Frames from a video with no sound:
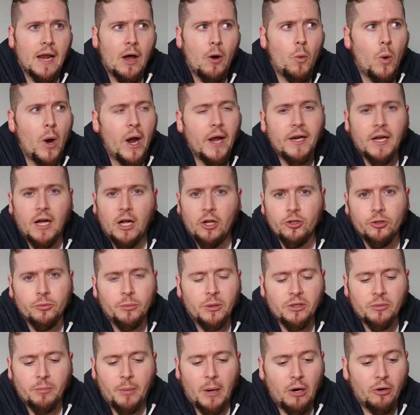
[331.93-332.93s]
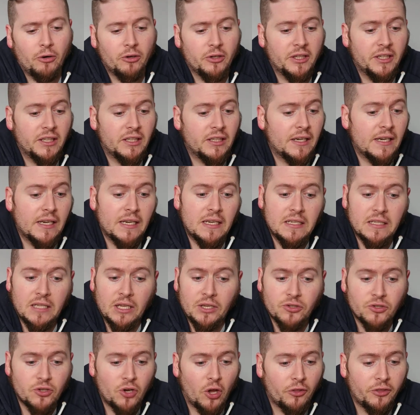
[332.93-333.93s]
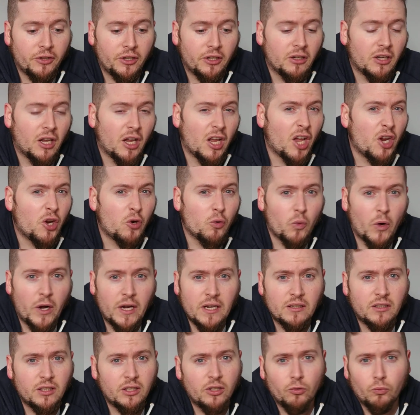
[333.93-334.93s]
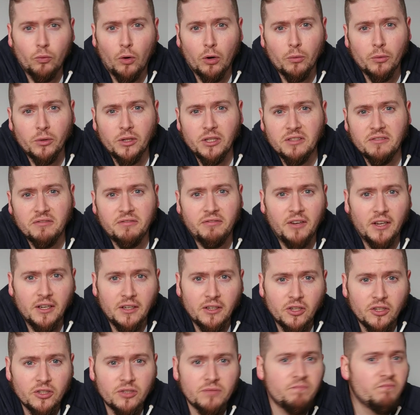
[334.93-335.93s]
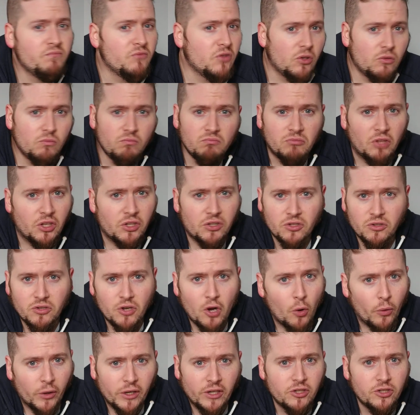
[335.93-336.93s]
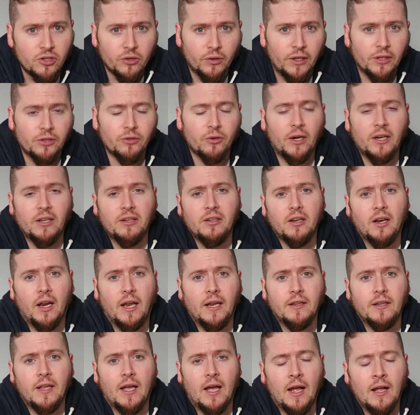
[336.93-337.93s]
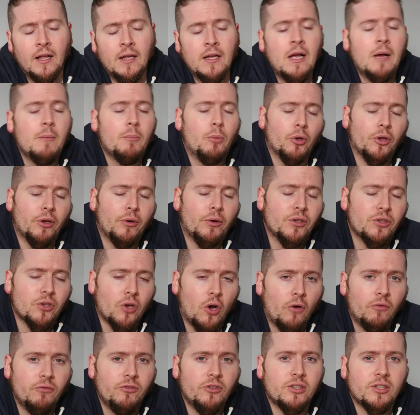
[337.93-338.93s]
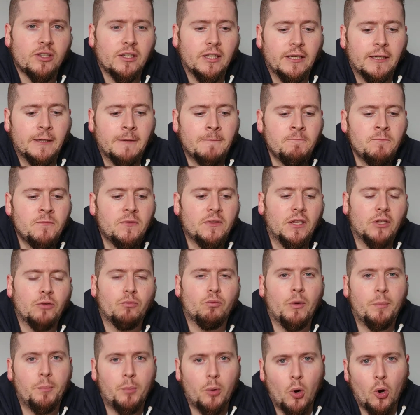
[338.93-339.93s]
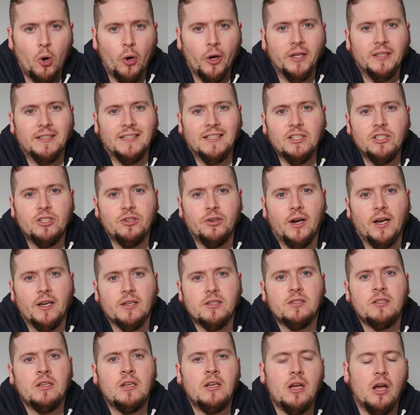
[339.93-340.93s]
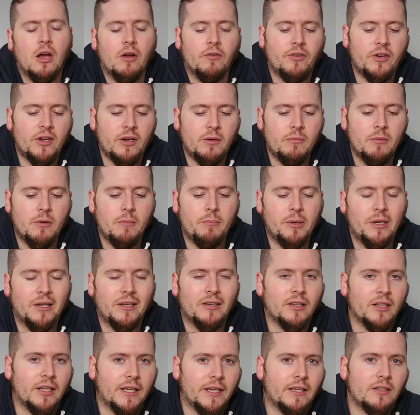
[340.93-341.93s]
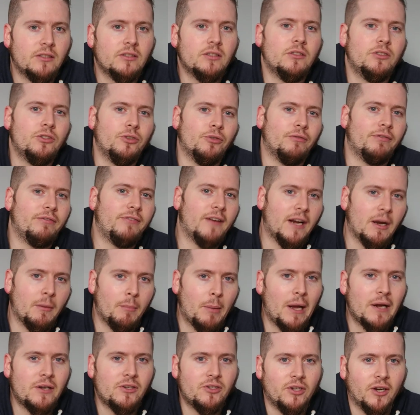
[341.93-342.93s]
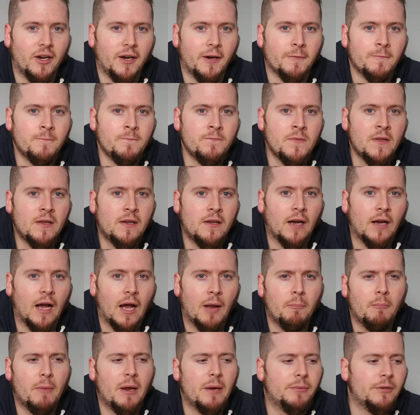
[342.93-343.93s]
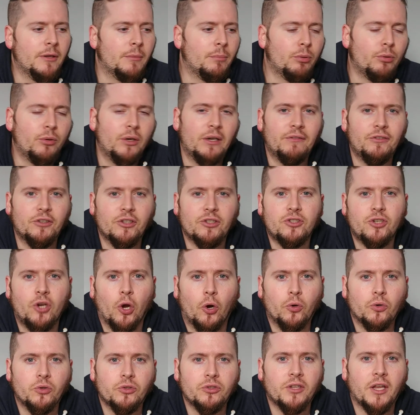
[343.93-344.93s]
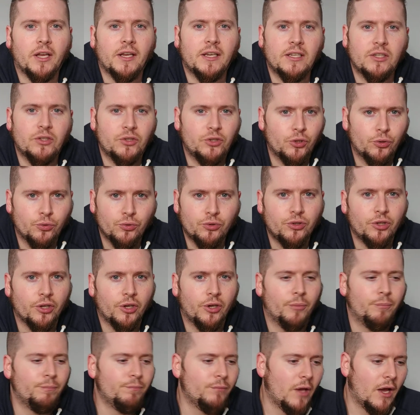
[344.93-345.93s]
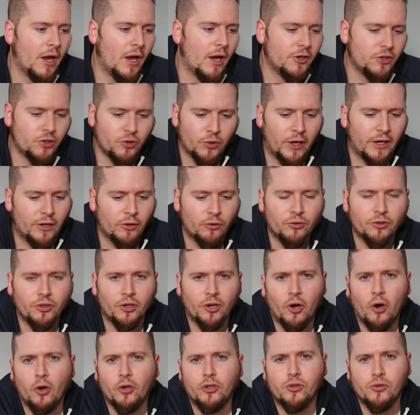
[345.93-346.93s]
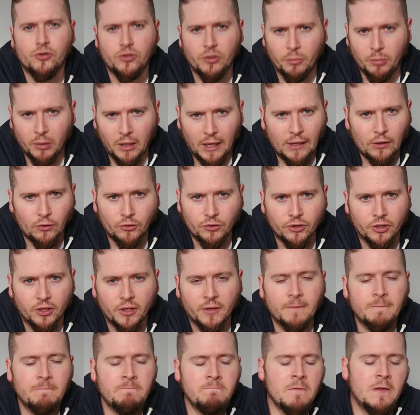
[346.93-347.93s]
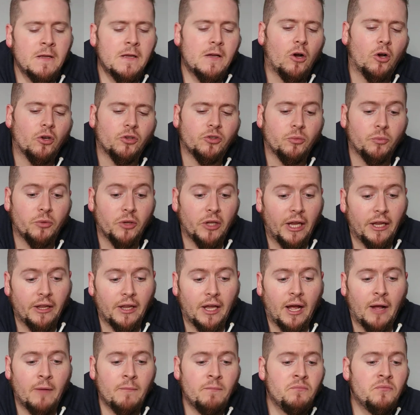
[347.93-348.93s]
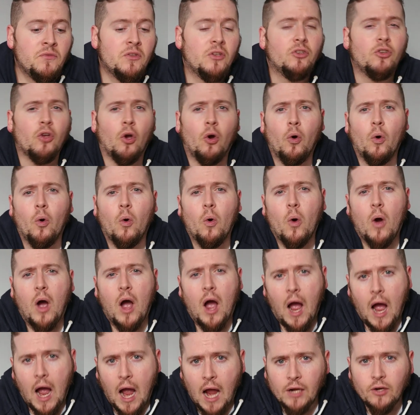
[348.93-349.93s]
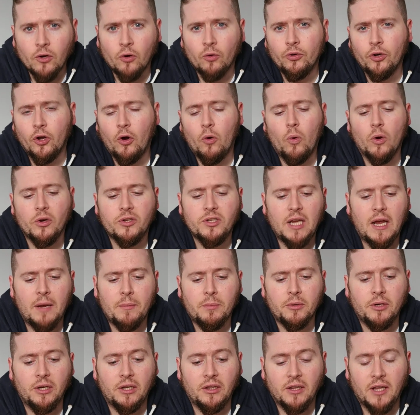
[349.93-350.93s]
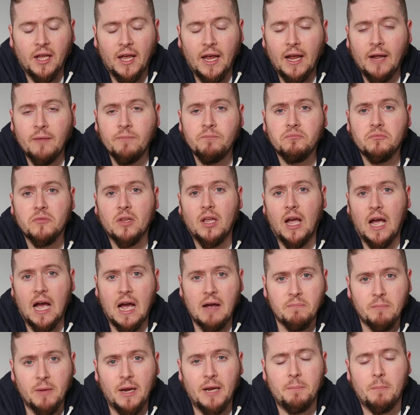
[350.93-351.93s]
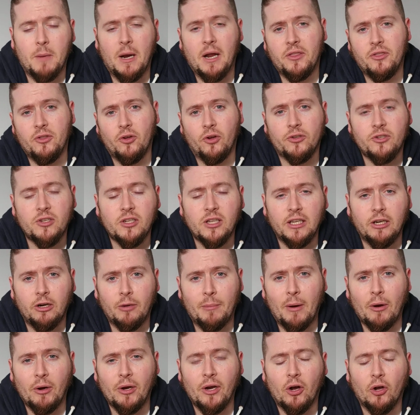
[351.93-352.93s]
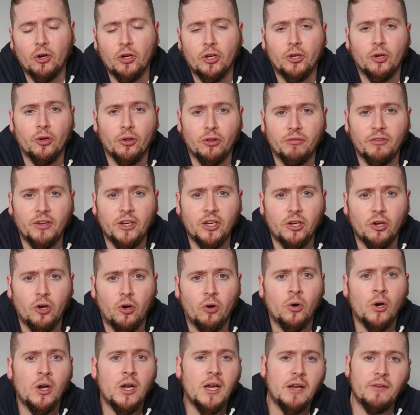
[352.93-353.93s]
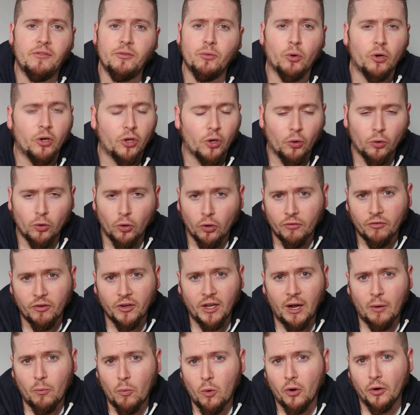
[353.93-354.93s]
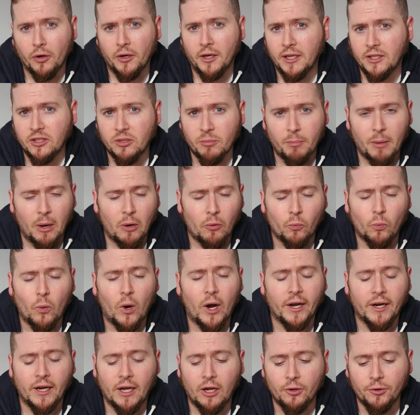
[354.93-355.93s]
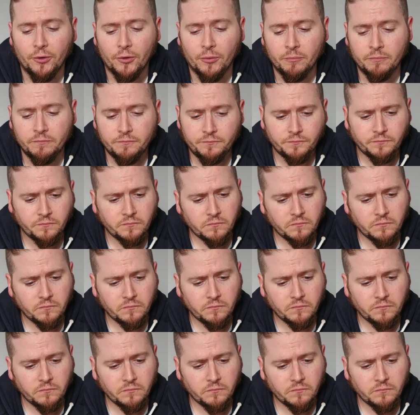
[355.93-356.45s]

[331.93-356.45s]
Now, Wijnaldum is apparently, there's nothing a great deal wrong with his fitness. There's no injuries or anything like that. But there is obviously, there's reported interest of him being linked to Fenerbahce and maybe a previous coach that he's used to train under or used to play under or something like that. So I don't know what's happening there. I've made my thoughts clear about it on another video. If you want to go look for that one, it's about Wijnaldum.